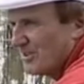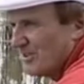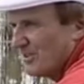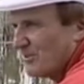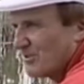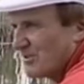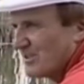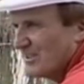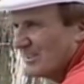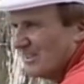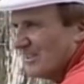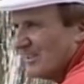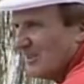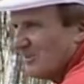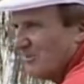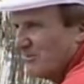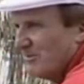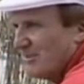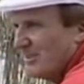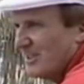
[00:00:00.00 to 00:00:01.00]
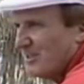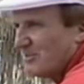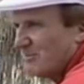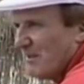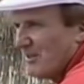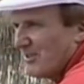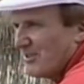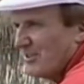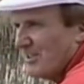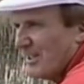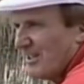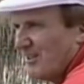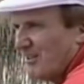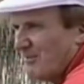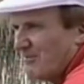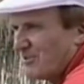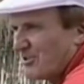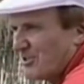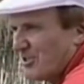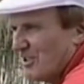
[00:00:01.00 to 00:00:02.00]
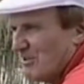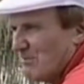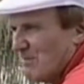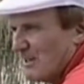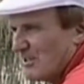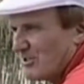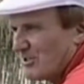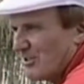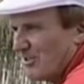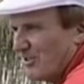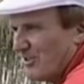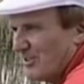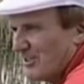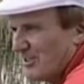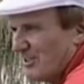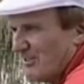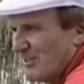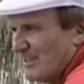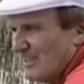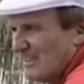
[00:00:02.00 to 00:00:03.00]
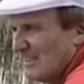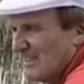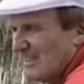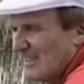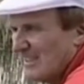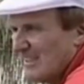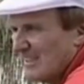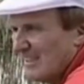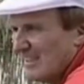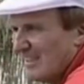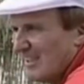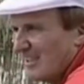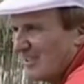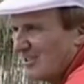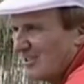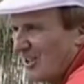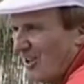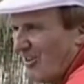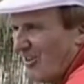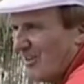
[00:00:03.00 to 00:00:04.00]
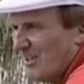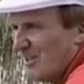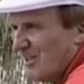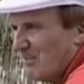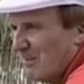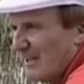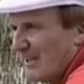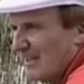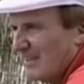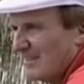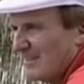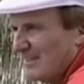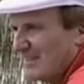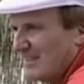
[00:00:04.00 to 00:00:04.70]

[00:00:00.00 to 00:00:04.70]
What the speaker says: and of course with this method they don't see much line. There's only a tiny bit.